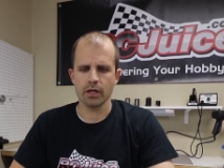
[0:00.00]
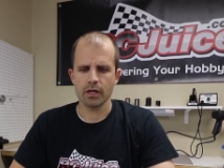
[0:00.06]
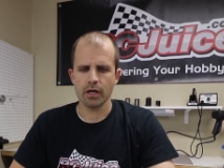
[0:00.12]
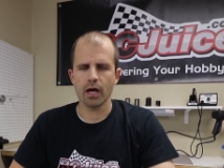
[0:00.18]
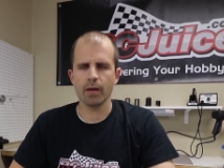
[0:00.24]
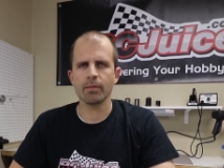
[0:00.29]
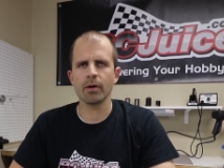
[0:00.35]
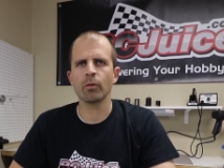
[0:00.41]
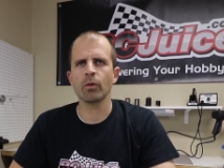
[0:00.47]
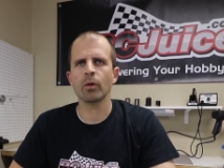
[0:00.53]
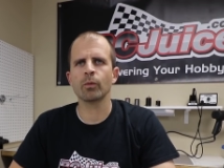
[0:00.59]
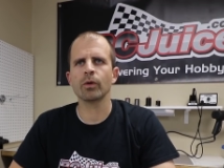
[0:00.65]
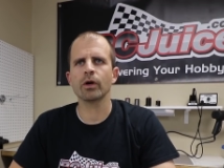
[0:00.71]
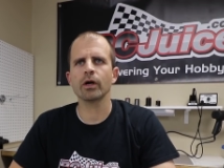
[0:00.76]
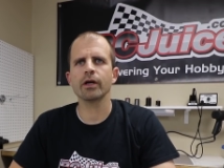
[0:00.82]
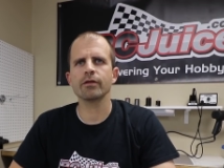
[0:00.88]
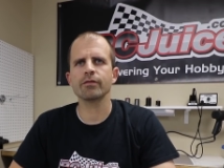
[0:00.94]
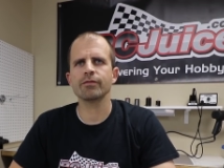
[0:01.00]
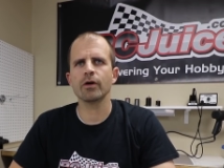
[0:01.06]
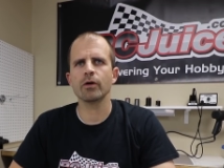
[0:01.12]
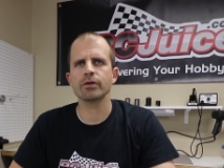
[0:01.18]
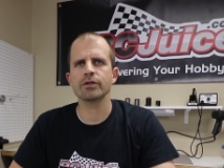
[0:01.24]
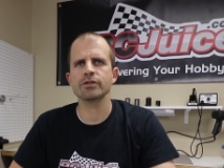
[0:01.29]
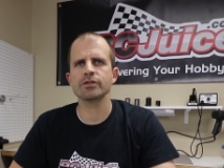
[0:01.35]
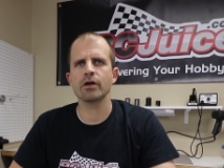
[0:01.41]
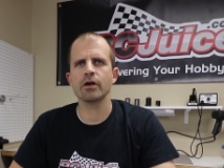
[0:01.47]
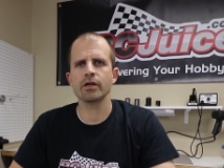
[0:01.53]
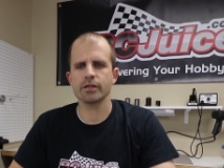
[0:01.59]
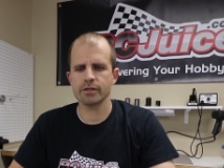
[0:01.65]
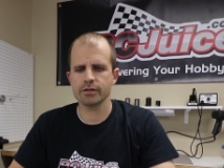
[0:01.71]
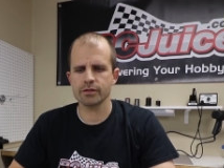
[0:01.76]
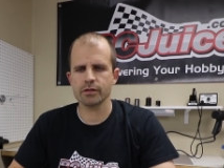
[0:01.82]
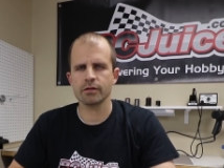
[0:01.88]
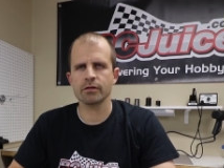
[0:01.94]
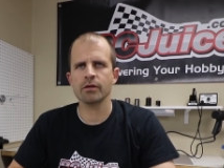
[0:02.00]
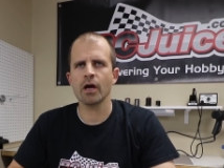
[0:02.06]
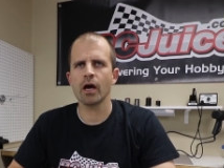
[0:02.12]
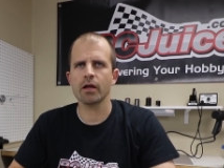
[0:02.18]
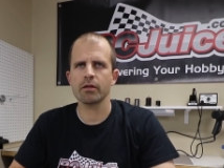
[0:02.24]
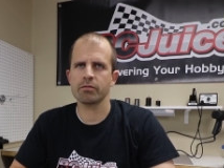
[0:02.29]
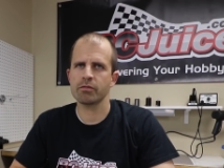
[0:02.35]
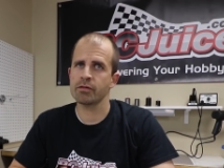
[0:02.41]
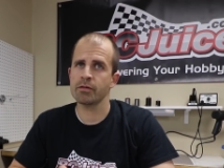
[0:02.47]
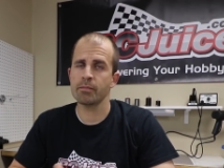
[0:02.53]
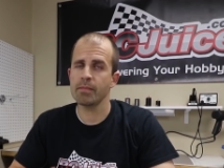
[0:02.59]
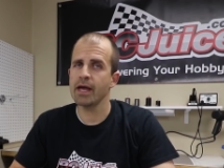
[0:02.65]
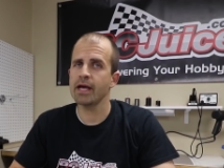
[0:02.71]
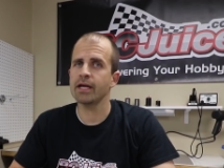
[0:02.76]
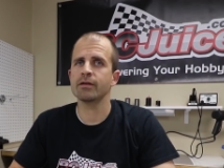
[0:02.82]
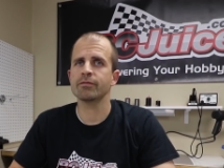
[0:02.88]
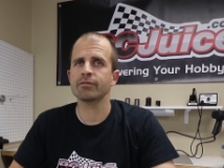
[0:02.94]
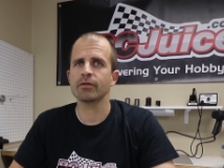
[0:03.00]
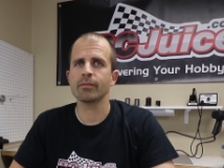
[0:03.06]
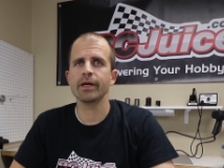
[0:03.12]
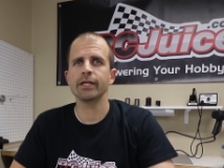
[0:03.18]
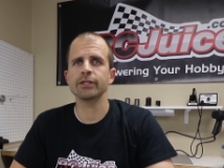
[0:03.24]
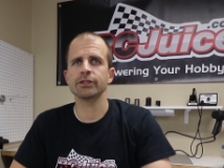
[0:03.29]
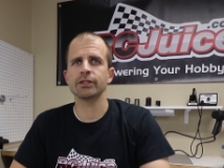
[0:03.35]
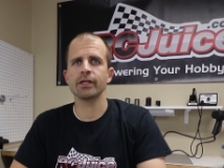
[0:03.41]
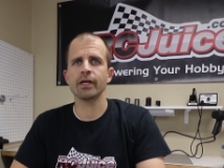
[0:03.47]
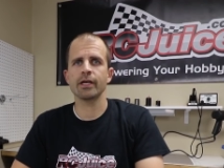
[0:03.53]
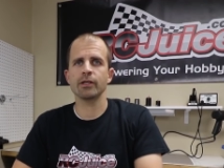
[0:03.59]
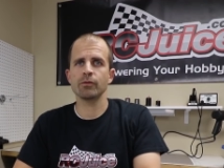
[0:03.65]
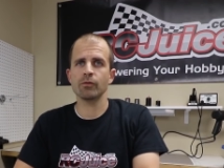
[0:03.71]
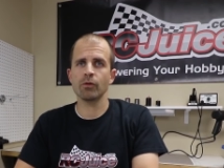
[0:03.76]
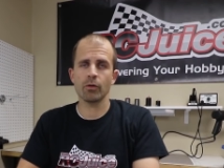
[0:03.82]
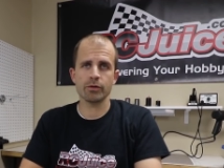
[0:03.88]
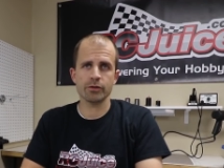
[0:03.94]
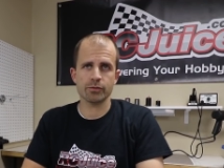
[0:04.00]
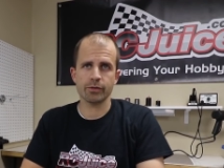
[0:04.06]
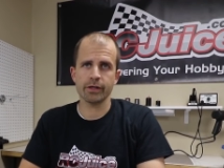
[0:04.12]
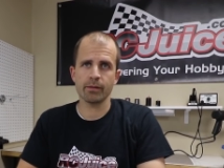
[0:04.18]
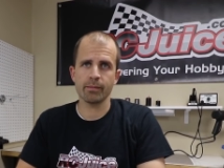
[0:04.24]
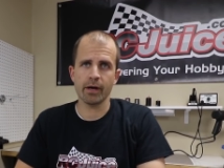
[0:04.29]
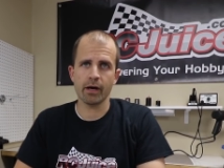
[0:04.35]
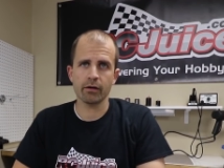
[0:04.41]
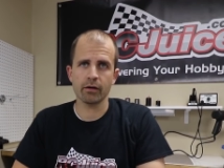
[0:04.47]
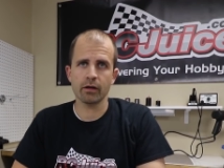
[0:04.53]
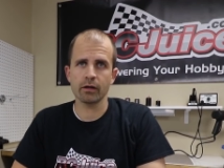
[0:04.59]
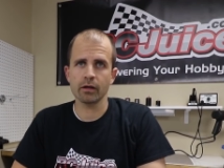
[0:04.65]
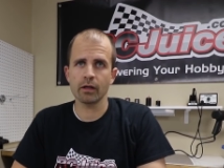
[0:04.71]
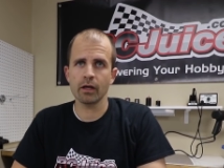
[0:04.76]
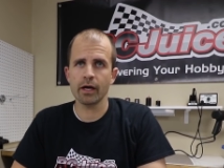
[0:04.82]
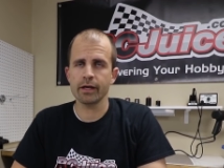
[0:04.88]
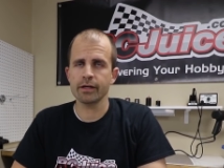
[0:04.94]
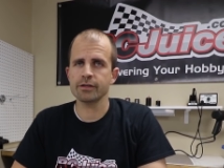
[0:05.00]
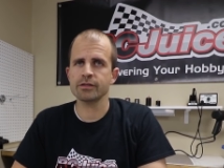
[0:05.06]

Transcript: Uh, but what we're going to focus on is not the main information that you always read about online.